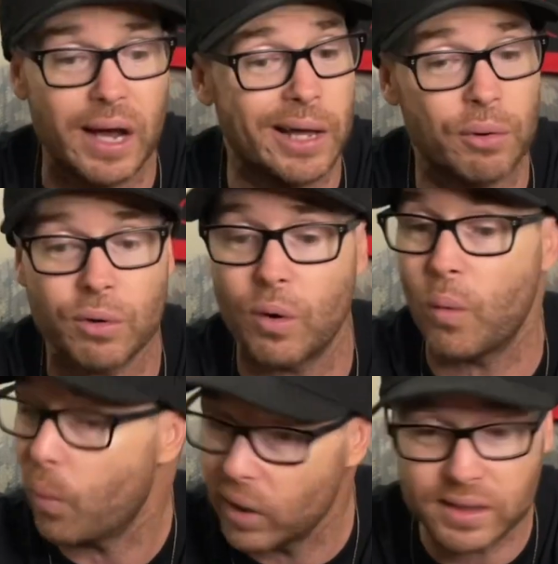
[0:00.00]
I don't know
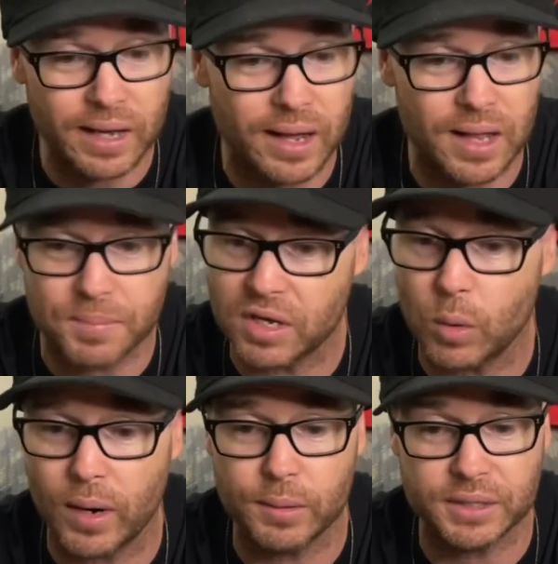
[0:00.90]
what the hell I'm going to
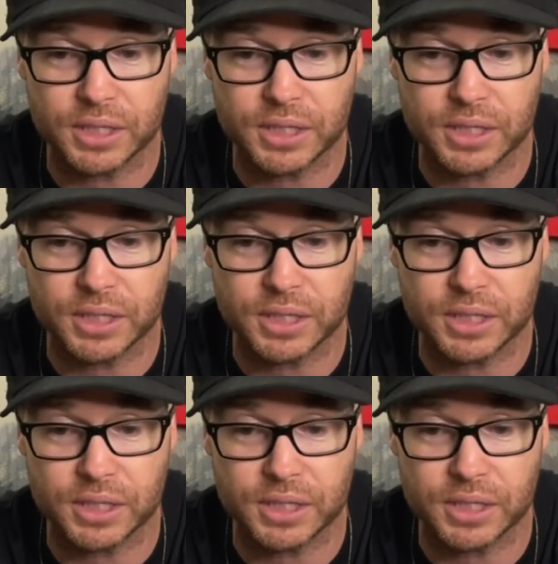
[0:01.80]
wear with